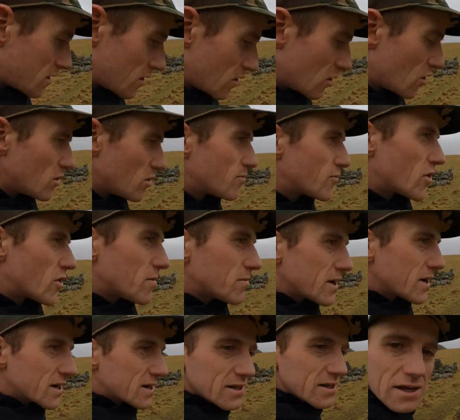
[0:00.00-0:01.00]
All
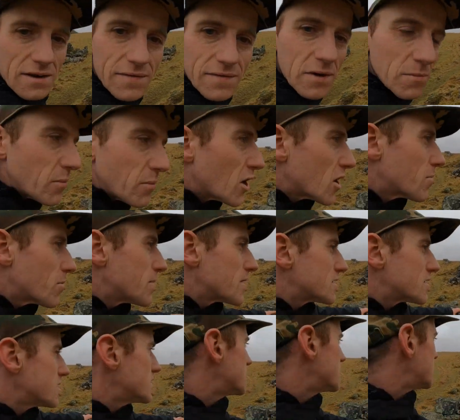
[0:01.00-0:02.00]
probably had a different
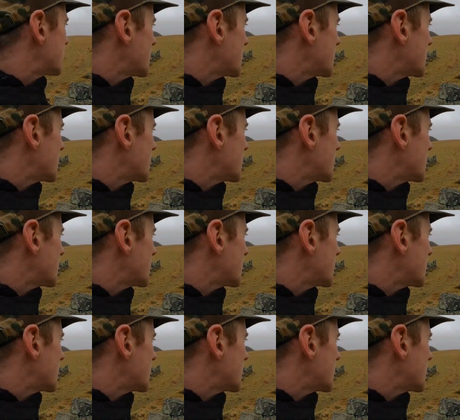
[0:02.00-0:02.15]
purpose in the